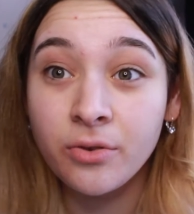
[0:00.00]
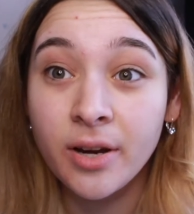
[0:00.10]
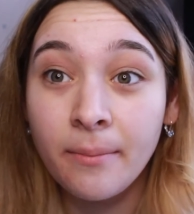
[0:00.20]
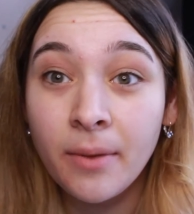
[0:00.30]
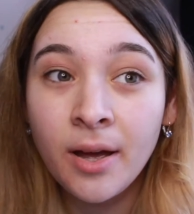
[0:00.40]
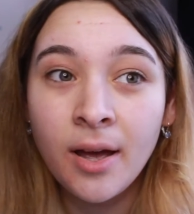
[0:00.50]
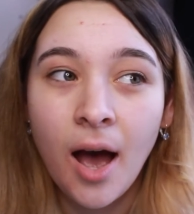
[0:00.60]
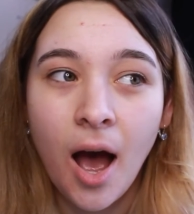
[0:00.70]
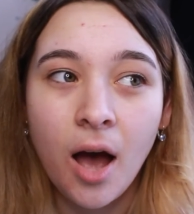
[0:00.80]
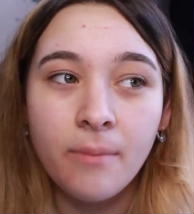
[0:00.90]
cream,
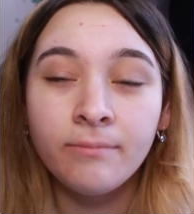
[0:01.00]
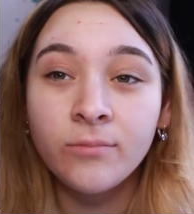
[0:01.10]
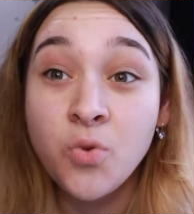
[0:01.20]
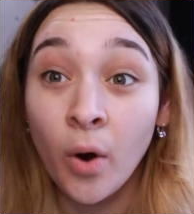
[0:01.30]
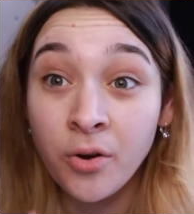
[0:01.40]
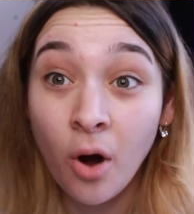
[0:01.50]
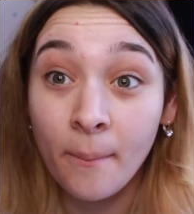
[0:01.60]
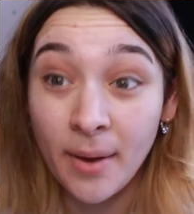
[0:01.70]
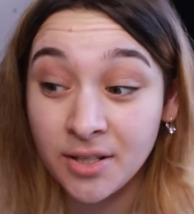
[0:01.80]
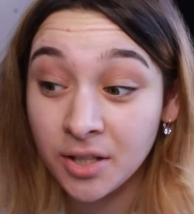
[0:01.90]
you are
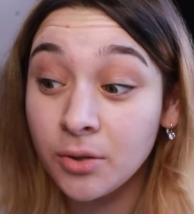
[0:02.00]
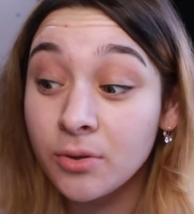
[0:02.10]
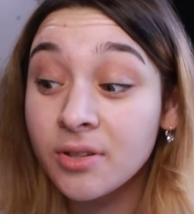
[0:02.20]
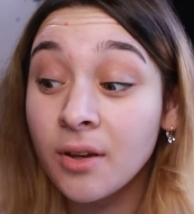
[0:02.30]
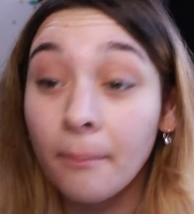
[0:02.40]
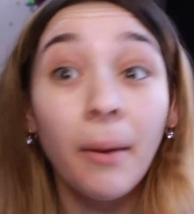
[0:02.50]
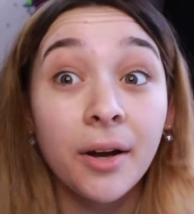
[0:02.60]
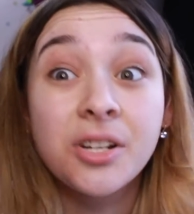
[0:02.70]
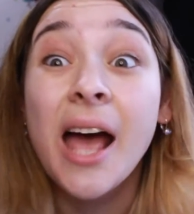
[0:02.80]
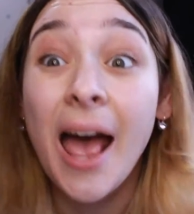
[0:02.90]
not meant to use
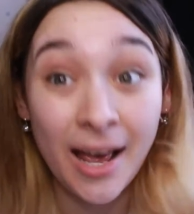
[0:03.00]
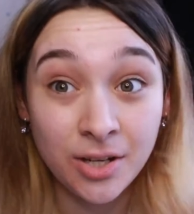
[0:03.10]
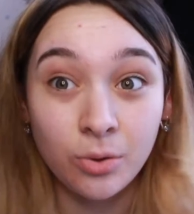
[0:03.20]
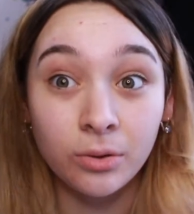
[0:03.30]
much at